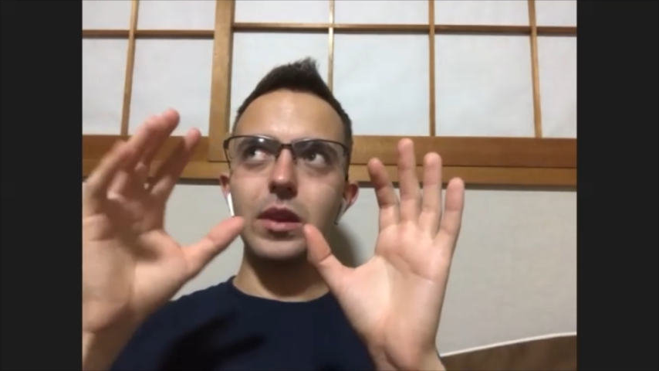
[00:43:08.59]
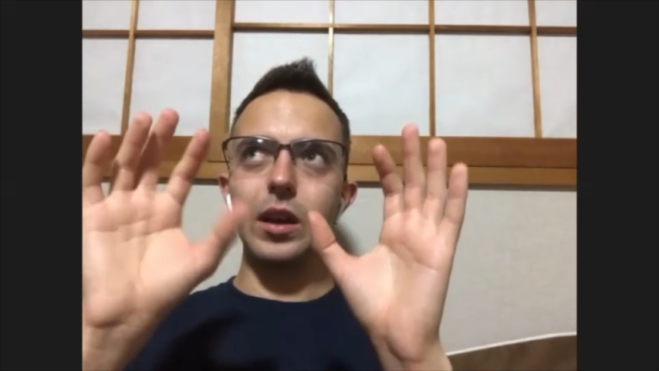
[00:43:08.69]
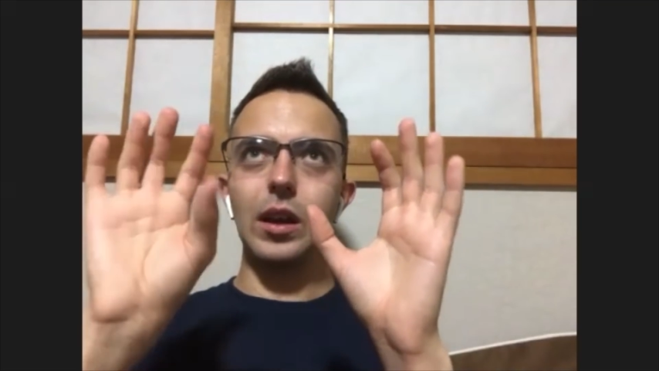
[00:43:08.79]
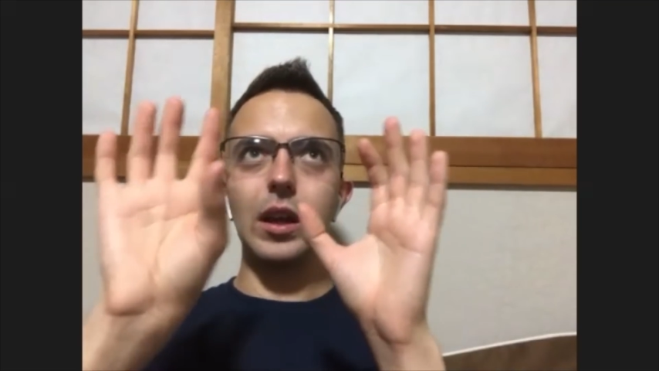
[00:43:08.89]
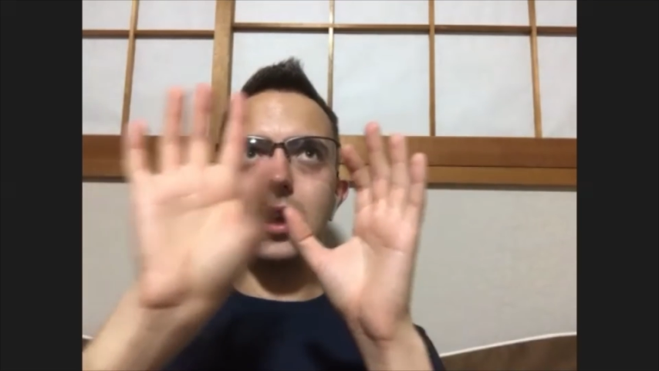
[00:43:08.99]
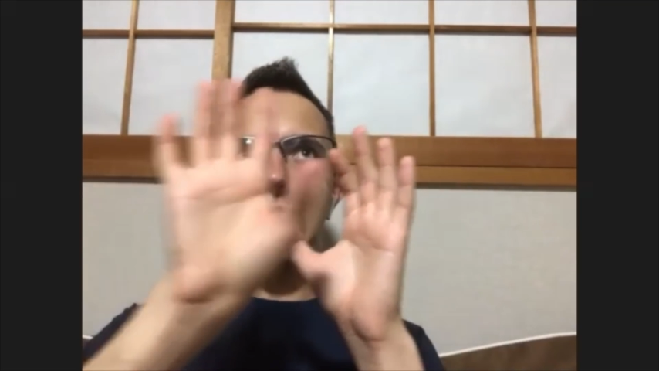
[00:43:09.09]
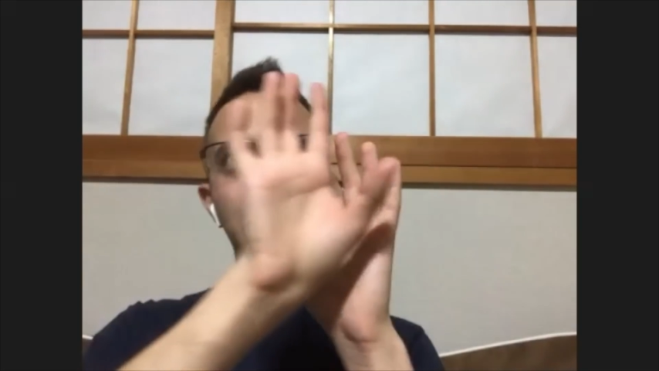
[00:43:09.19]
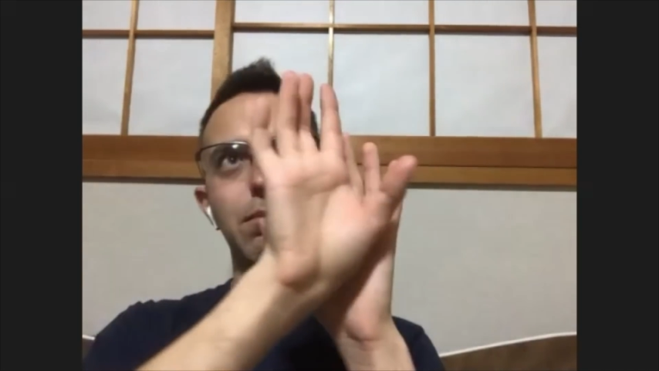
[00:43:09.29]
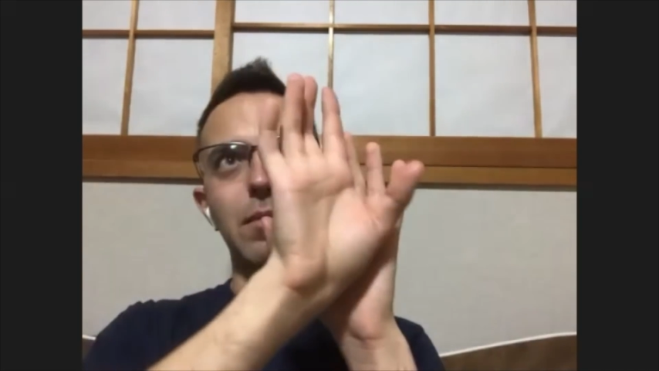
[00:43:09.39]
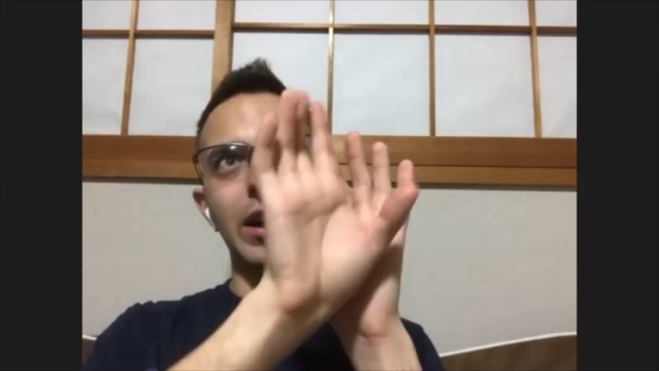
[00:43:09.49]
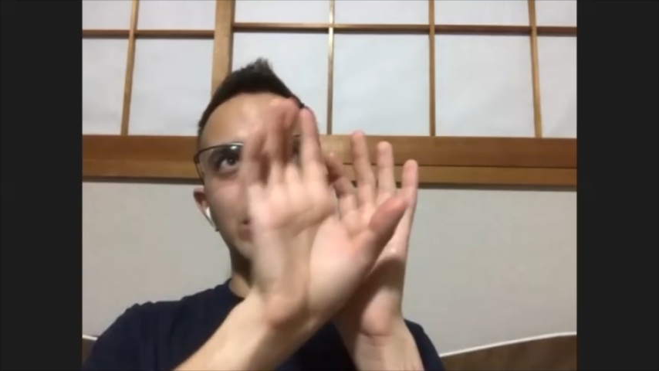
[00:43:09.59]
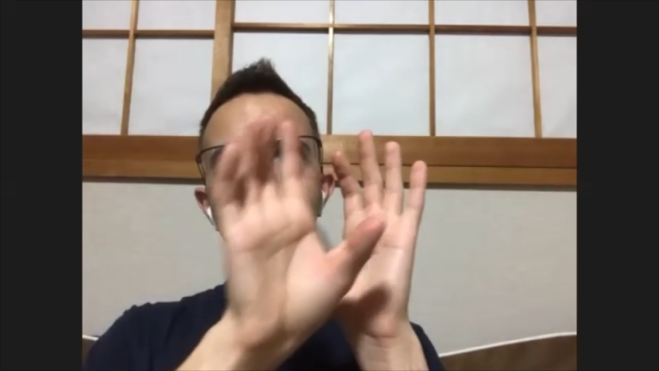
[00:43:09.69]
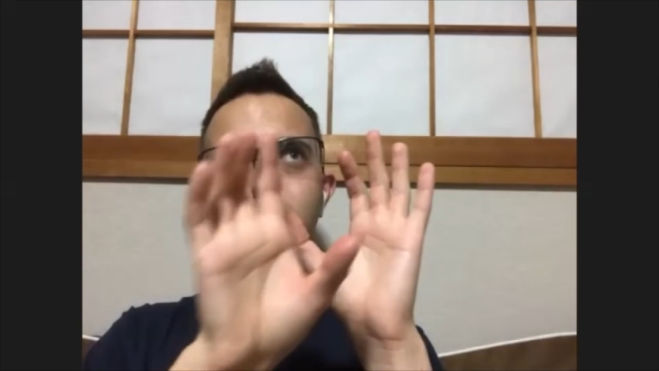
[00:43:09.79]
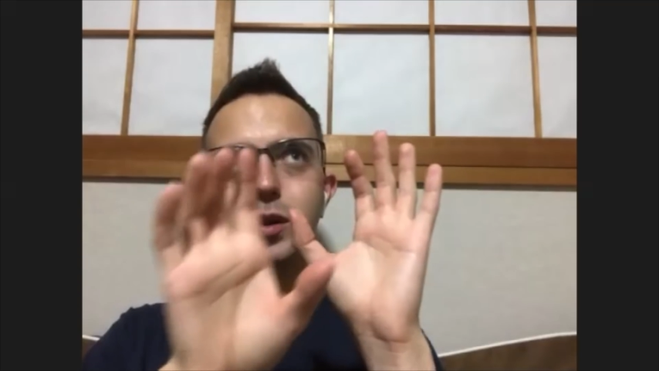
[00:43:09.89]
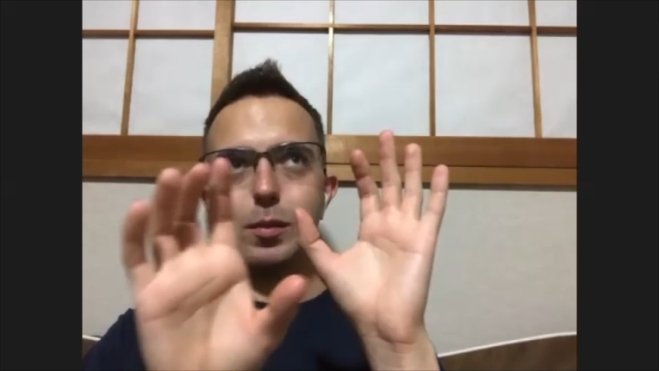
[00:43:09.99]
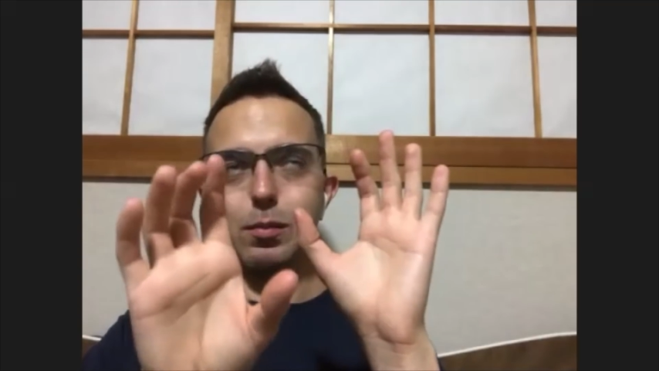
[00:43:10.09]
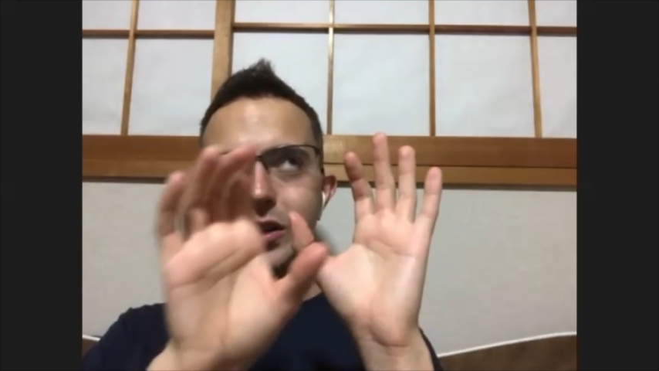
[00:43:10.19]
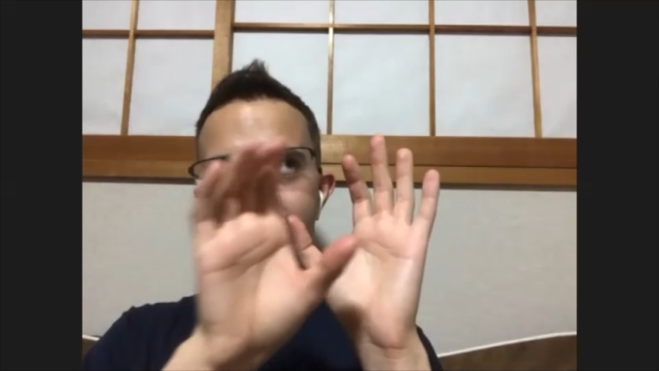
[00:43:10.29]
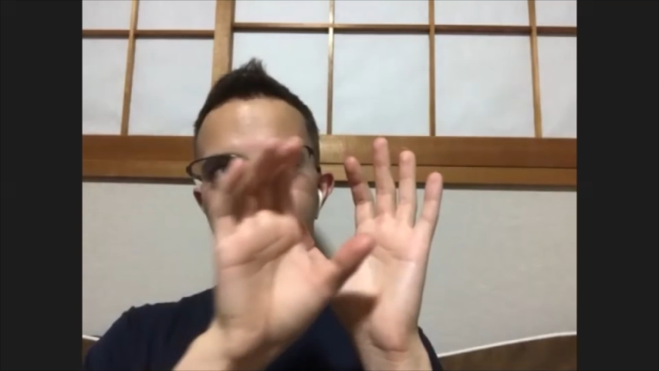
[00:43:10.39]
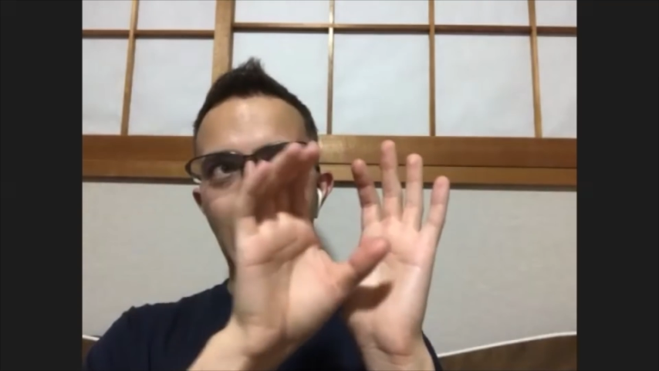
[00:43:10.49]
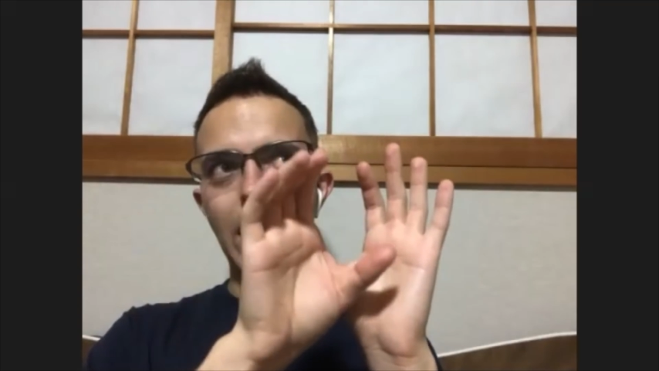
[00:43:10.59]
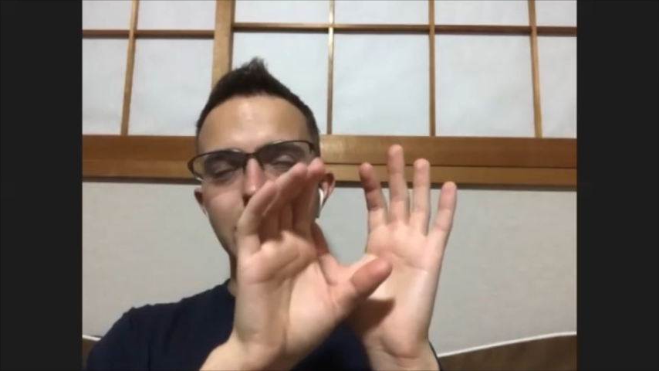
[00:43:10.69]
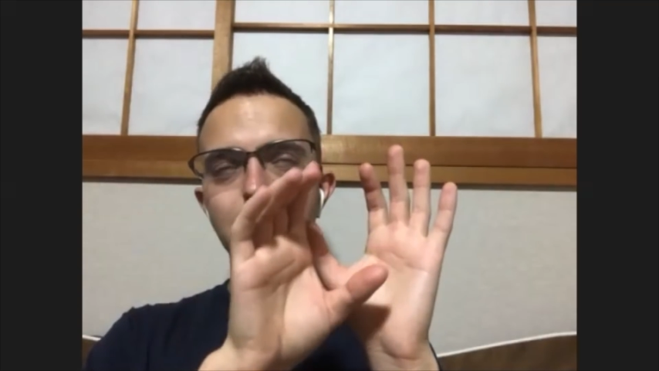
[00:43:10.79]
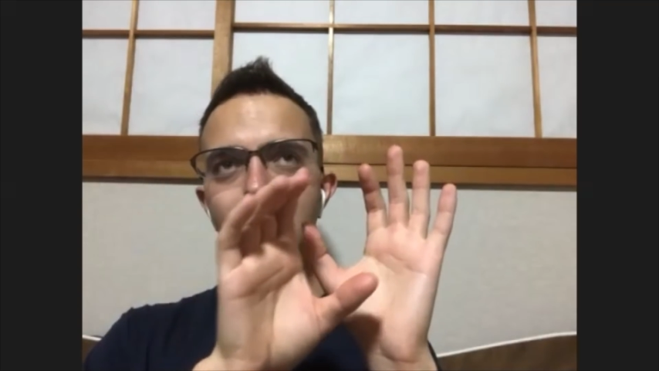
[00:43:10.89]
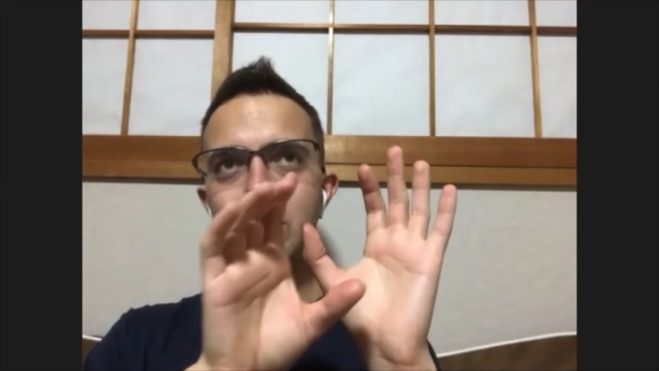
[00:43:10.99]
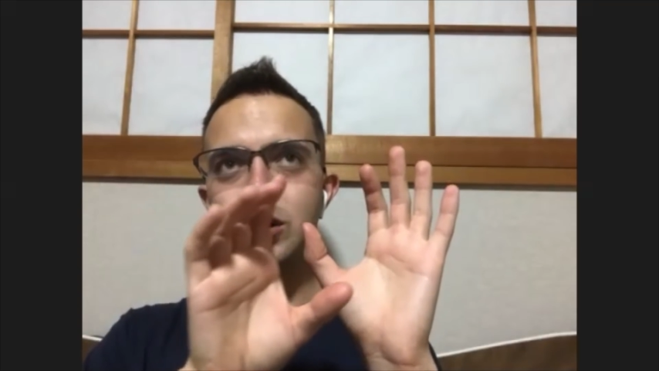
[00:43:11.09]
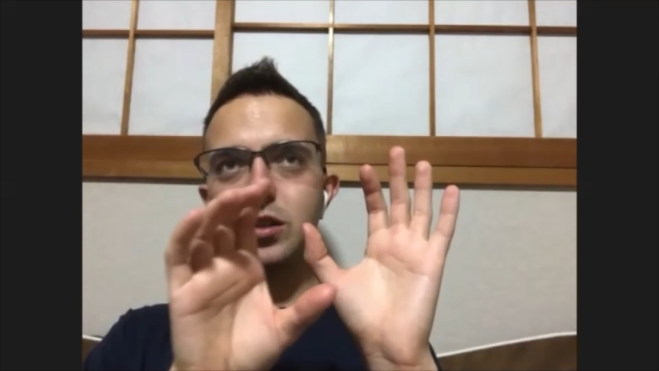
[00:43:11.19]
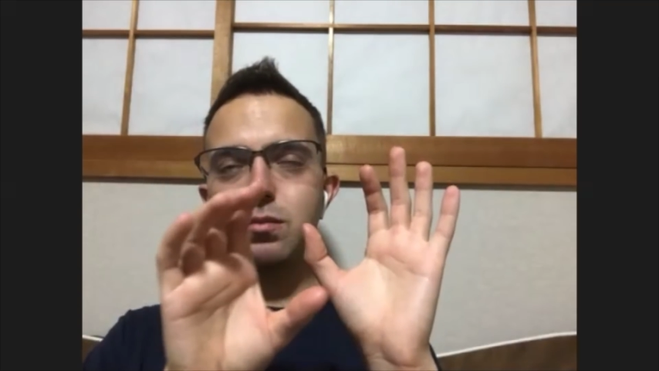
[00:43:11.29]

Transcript: he keep much bonsai as much as